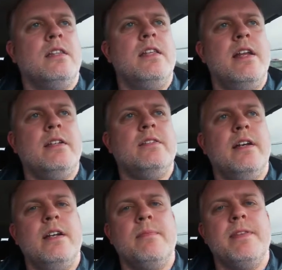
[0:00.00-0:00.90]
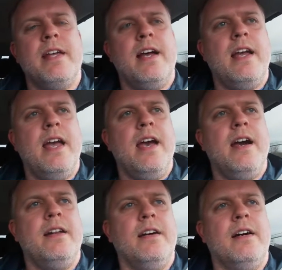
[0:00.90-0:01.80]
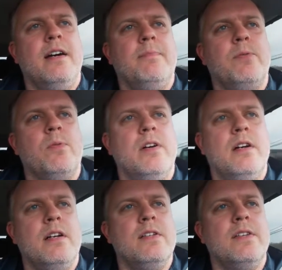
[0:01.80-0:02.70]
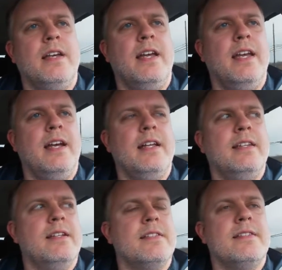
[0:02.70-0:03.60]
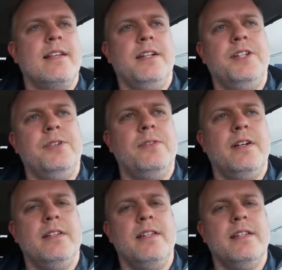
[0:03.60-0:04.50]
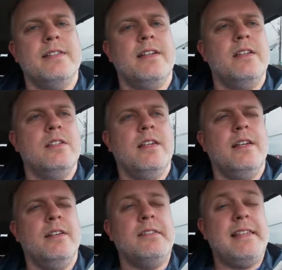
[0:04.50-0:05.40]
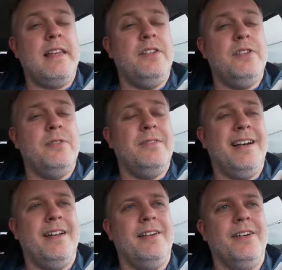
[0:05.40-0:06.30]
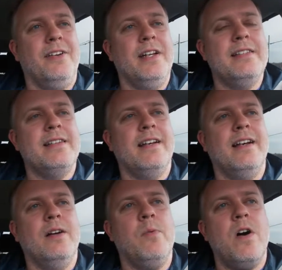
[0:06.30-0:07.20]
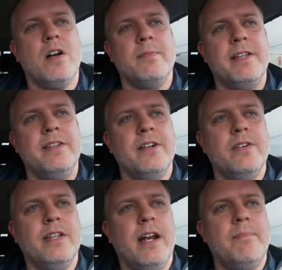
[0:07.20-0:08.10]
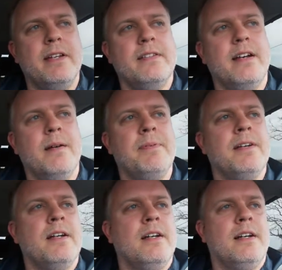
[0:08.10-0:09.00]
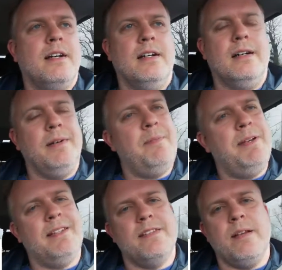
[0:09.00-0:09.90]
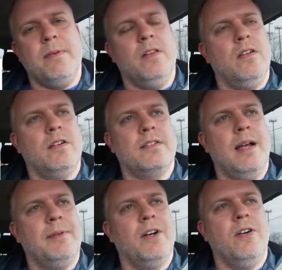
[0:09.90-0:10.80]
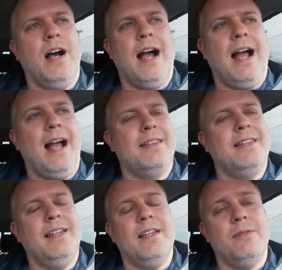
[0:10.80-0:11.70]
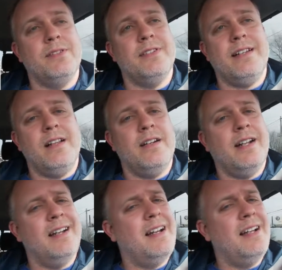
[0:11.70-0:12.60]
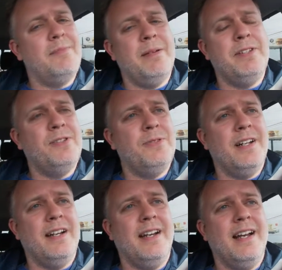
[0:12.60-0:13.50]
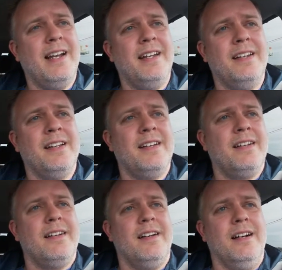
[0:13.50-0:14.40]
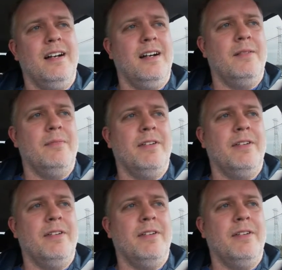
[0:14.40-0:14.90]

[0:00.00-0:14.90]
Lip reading: The next item that I had up was I think it's Sanyo, I think that's how you say it, Sanyo, I don't know. It's a Walkman though that I picked up. I picked this up a long time ago. I think it was $1.99, maybe $2.99.